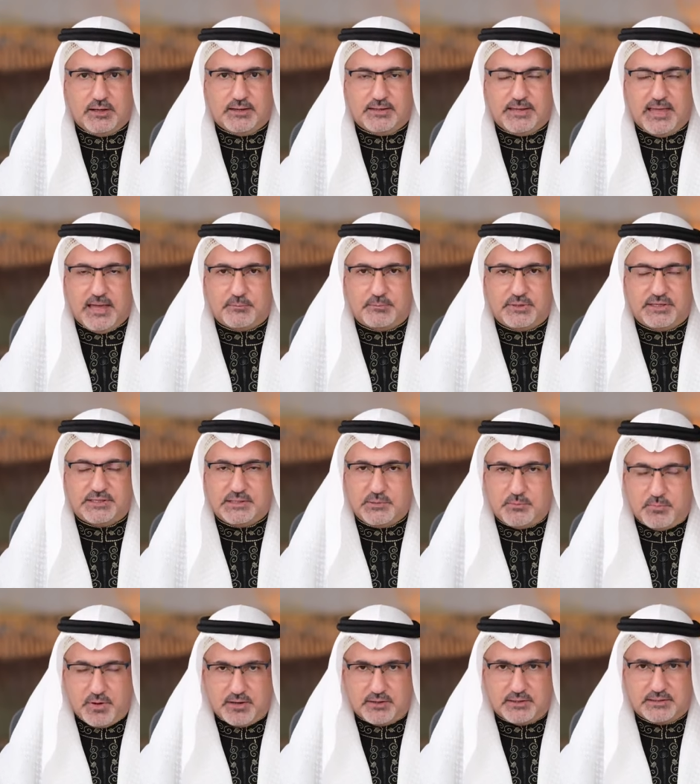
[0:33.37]
can be
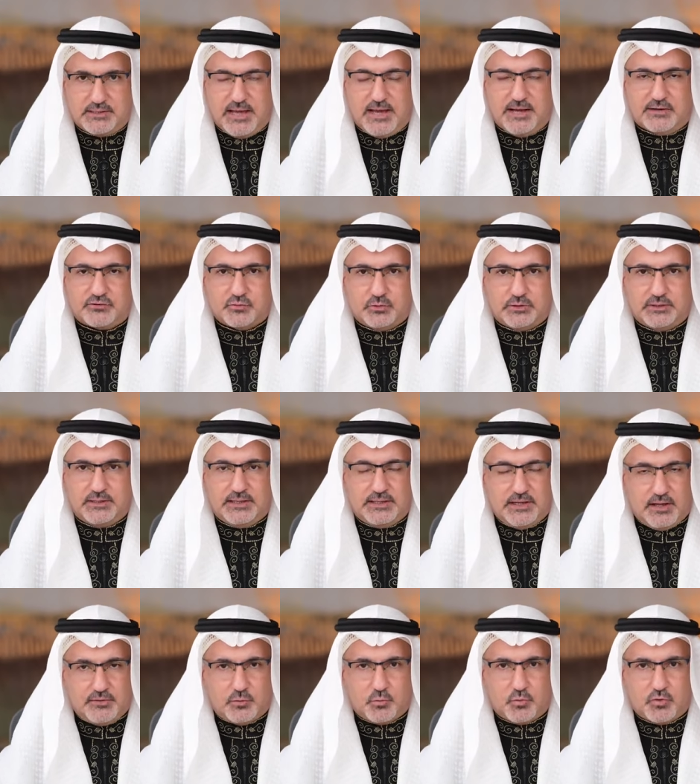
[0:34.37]
debunked, actually.
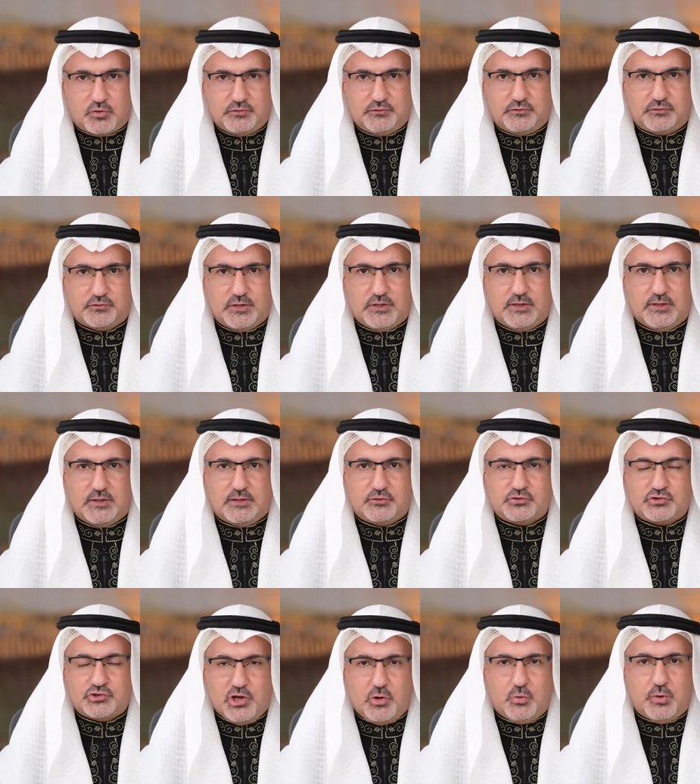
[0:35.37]
In other words,
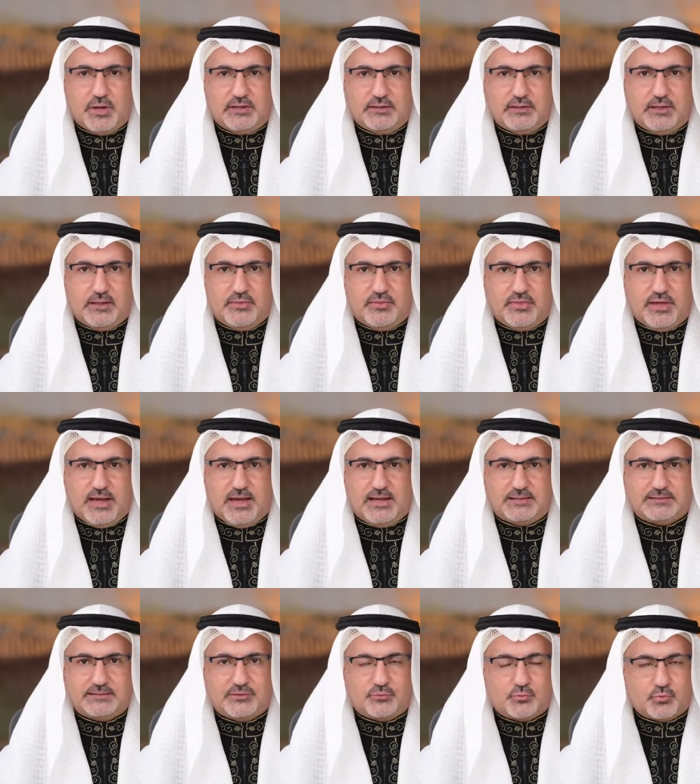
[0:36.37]
showing
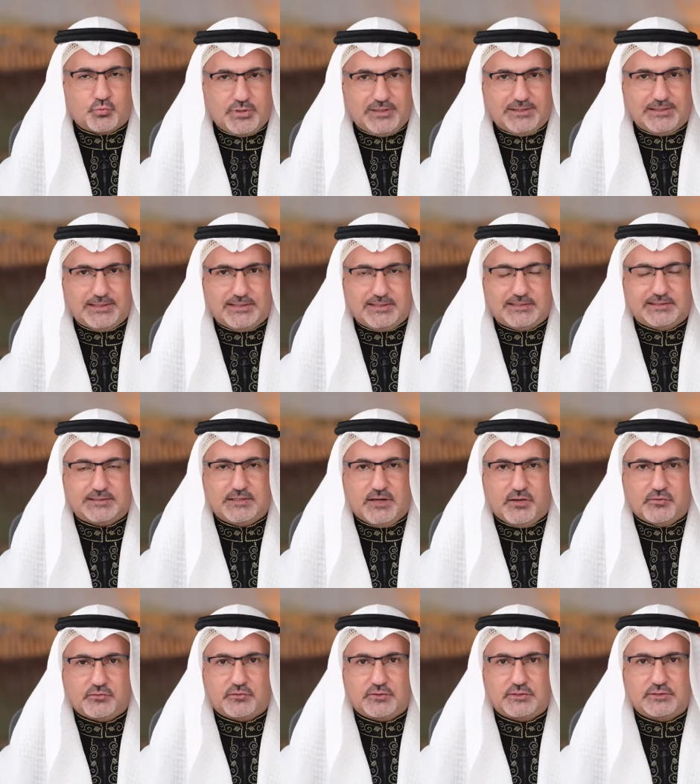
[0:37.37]
that really it
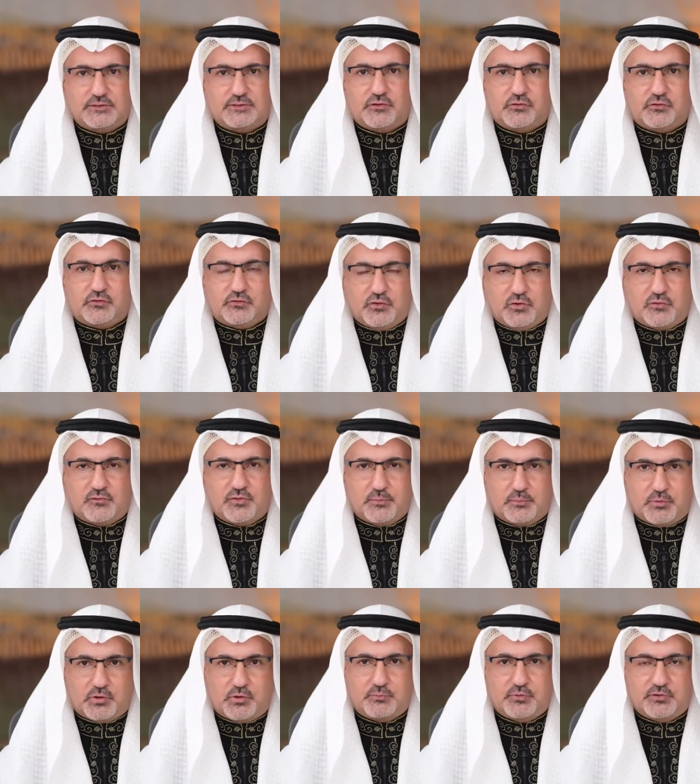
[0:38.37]
doesn't serve the
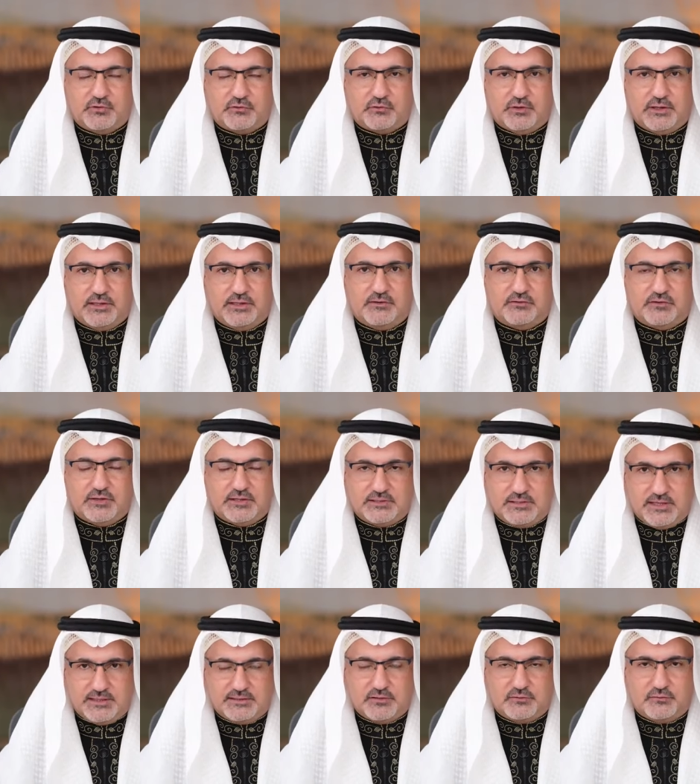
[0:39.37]
purpose it is
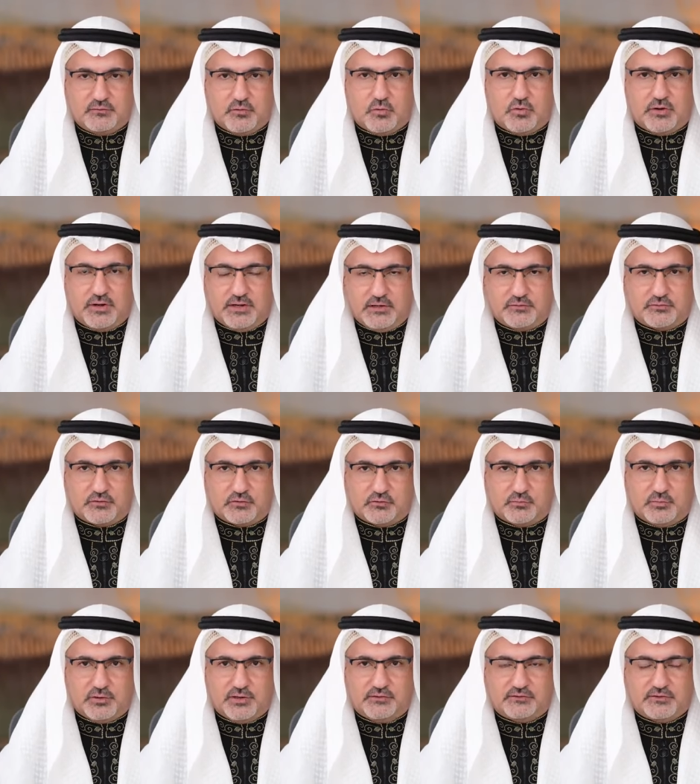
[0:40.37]
intended for in the
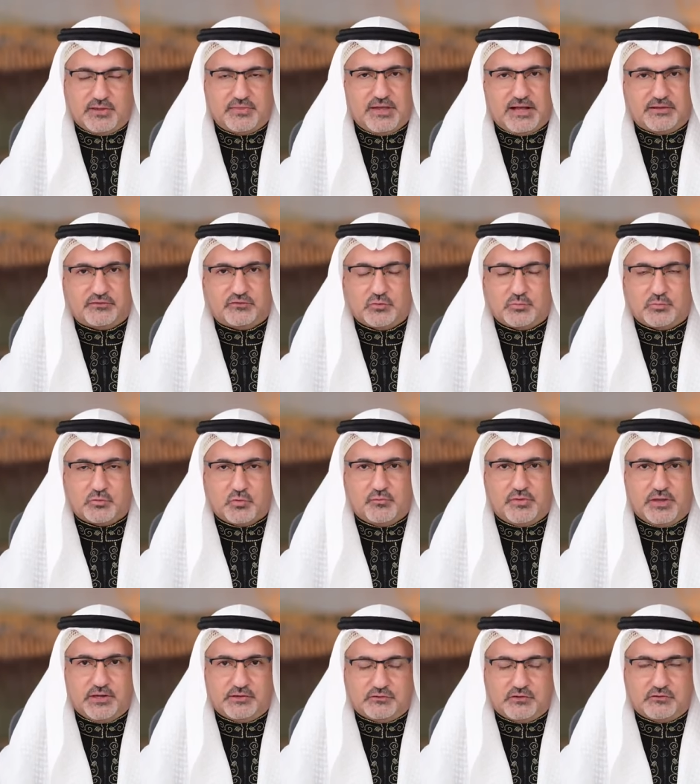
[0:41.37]
first place, and that's to prove
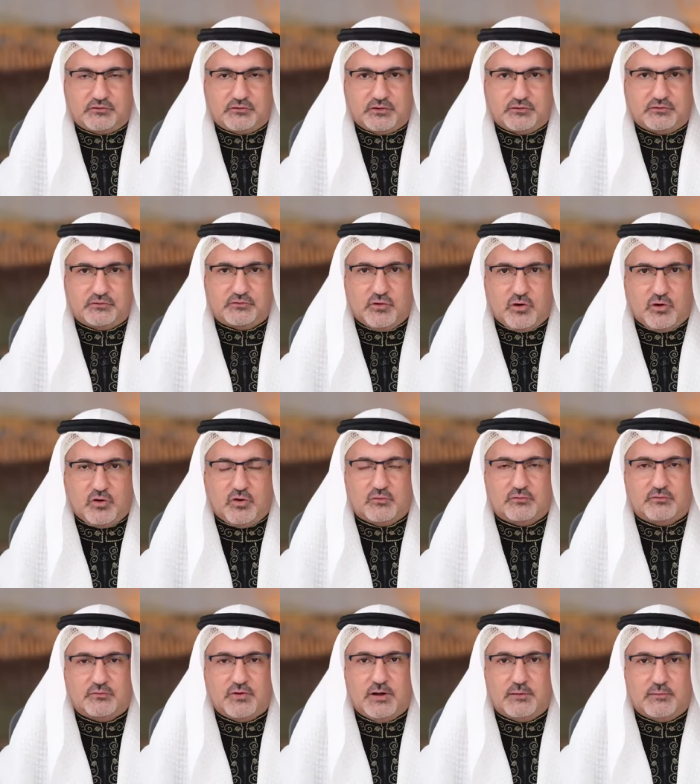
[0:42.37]
the existence
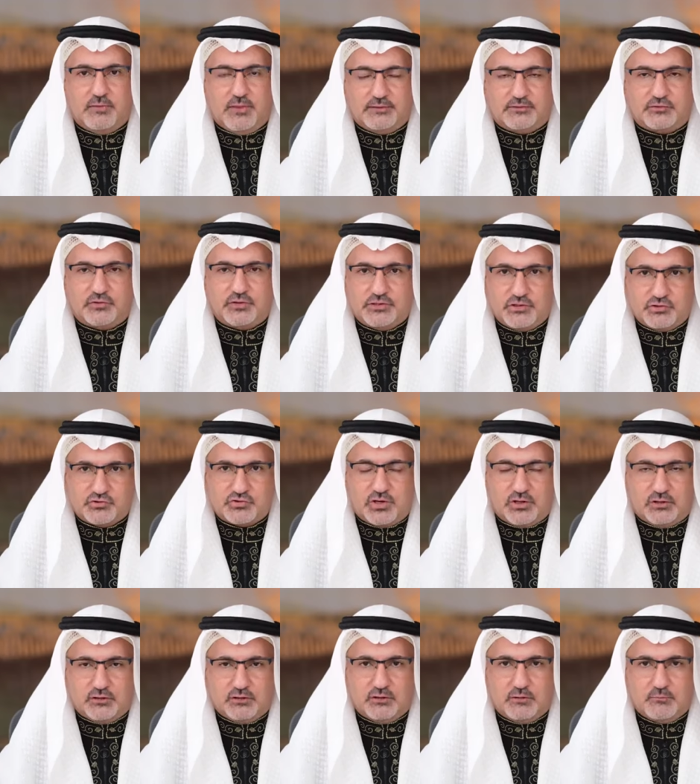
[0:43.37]
of the
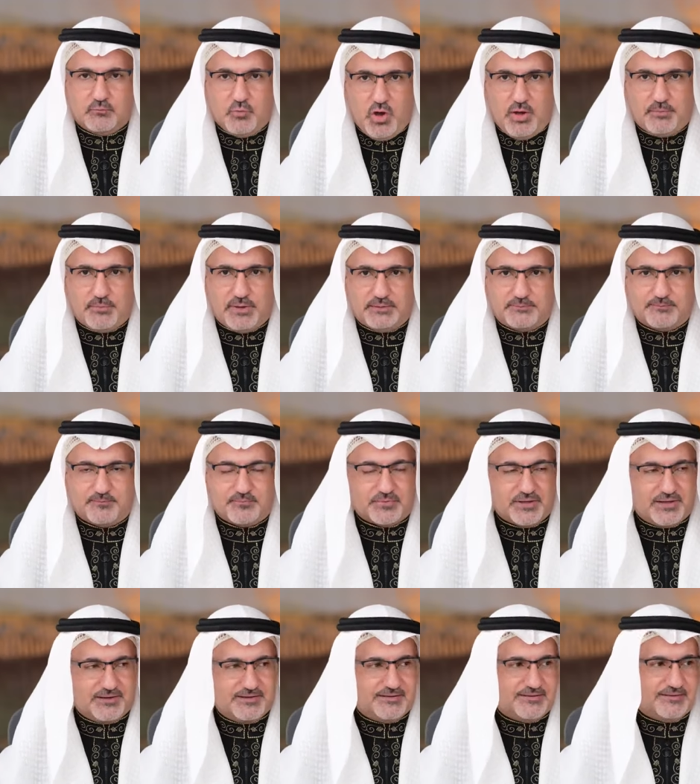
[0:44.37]
traditional Muhammad.
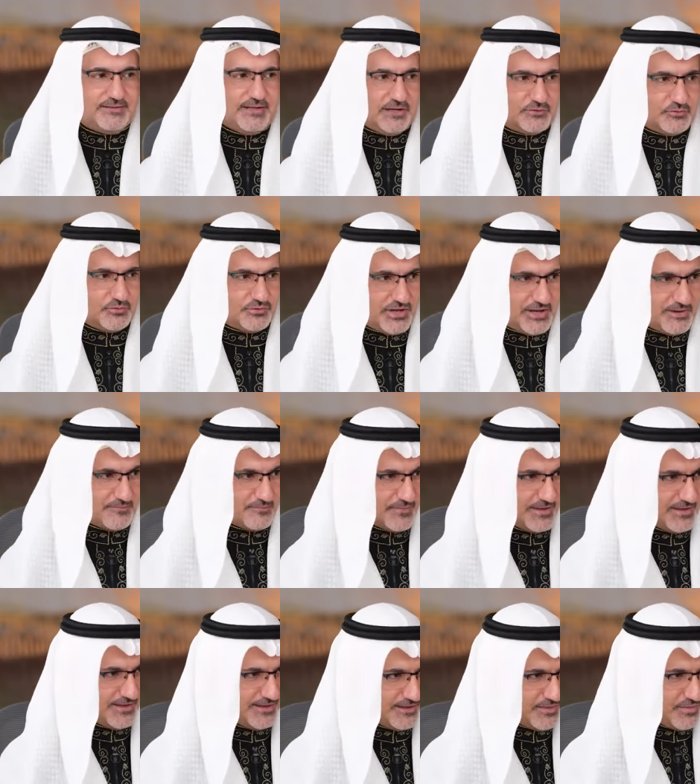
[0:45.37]
Dr. J,
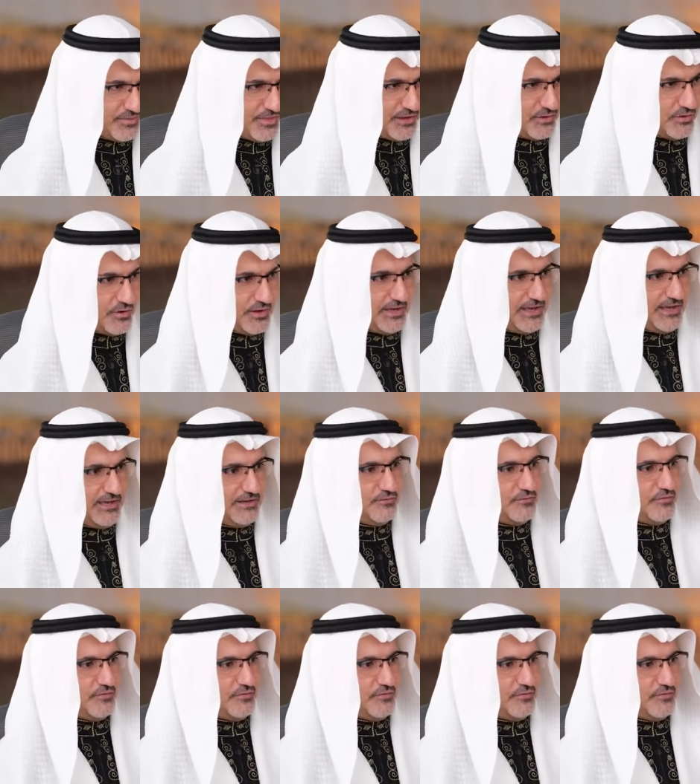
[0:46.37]
thank you again